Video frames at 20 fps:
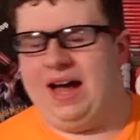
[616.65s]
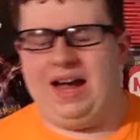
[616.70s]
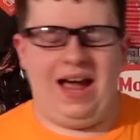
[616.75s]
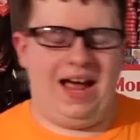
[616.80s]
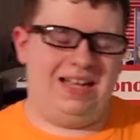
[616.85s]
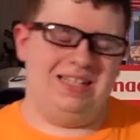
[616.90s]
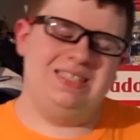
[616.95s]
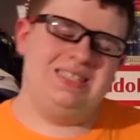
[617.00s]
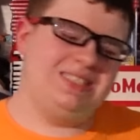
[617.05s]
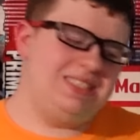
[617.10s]
I,
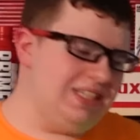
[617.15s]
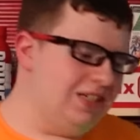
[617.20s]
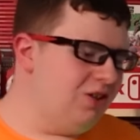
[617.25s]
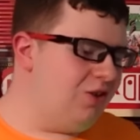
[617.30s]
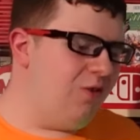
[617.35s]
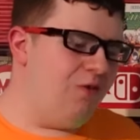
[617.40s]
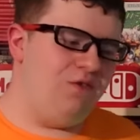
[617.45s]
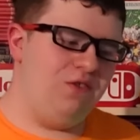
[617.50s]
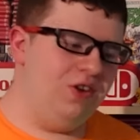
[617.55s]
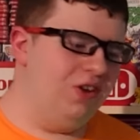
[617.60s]
I,
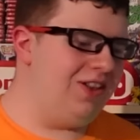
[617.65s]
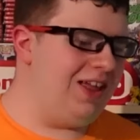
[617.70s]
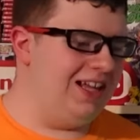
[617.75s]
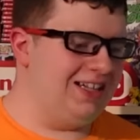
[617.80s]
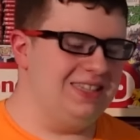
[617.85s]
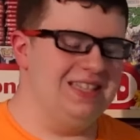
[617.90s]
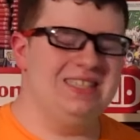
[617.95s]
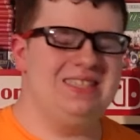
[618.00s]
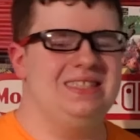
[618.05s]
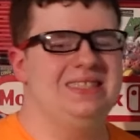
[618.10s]
still feel
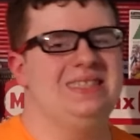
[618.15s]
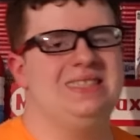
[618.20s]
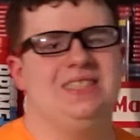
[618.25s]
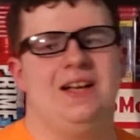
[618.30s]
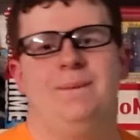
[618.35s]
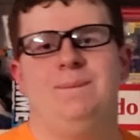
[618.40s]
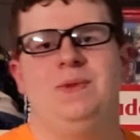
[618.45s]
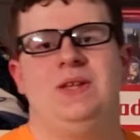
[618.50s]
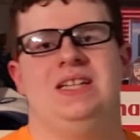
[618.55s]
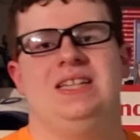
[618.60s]
like this is
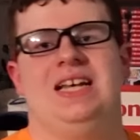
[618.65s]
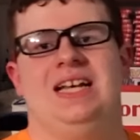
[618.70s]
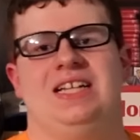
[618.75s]
something